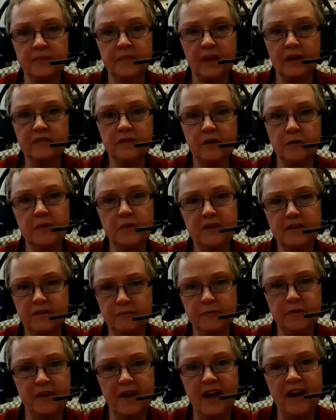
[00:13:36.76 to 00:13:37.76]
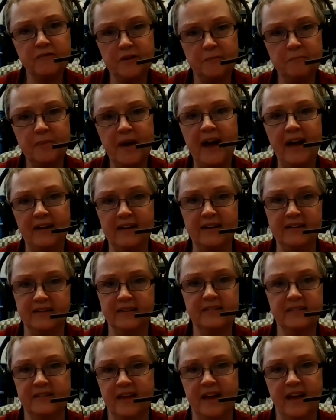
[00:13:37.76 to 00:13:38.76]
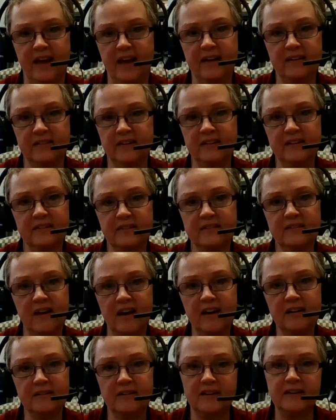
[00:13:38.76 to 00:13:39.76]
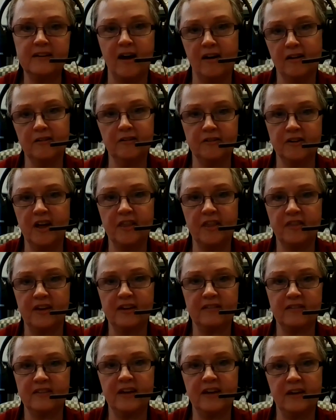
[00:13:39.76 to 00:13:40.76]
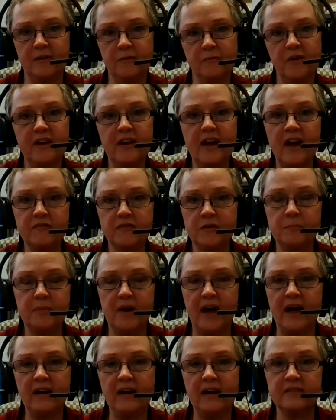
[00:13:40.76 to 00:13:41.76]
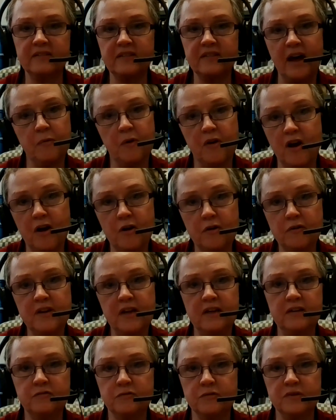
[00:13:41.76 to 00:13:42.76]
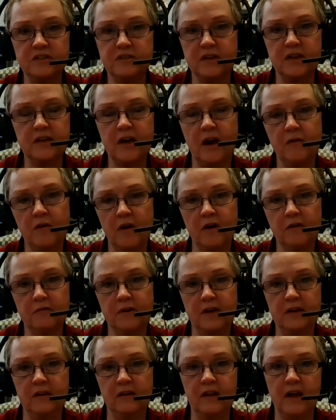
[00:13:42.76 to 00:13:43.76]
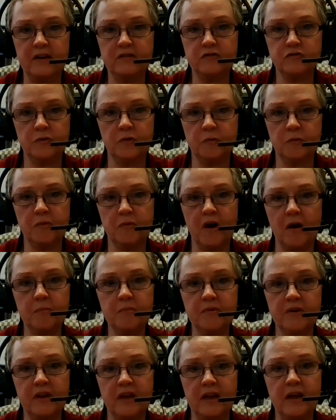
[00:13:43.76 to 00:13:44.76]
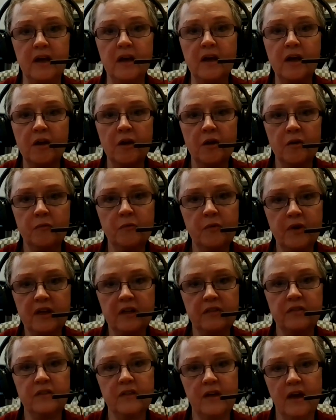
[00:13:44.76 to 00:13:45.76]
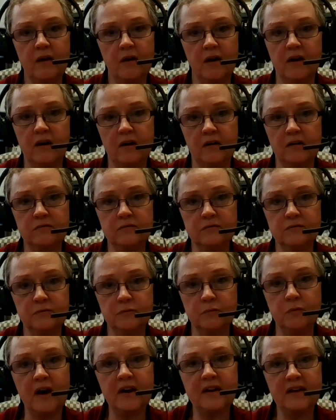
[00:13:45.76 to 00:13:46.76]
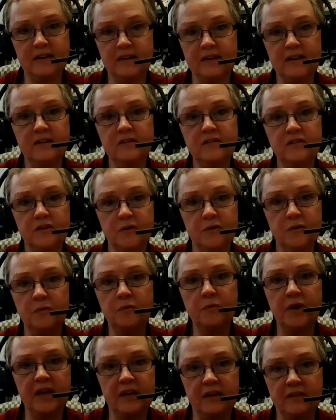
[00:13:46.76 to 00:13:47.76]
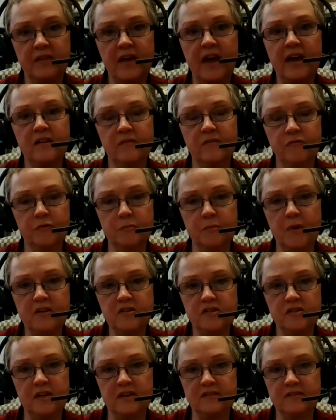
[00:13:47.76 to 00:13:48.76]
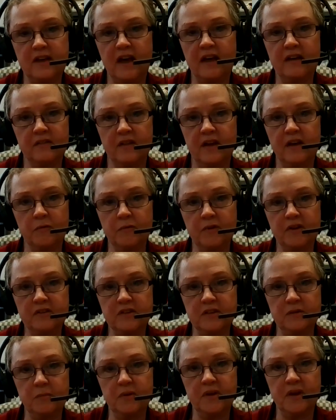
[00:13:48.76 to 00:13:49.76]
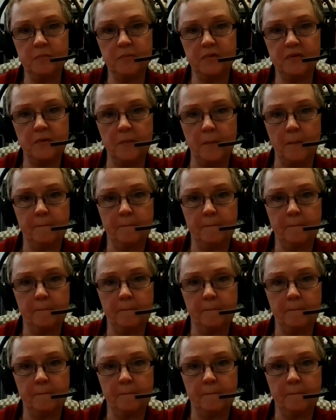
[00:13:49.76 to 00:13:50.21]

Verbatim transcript: so we, we have to balance that. It's not an all or nothing thing. We have to balance our own interest in our own intellectual property with uh, what it can do when that information is out there reaching people.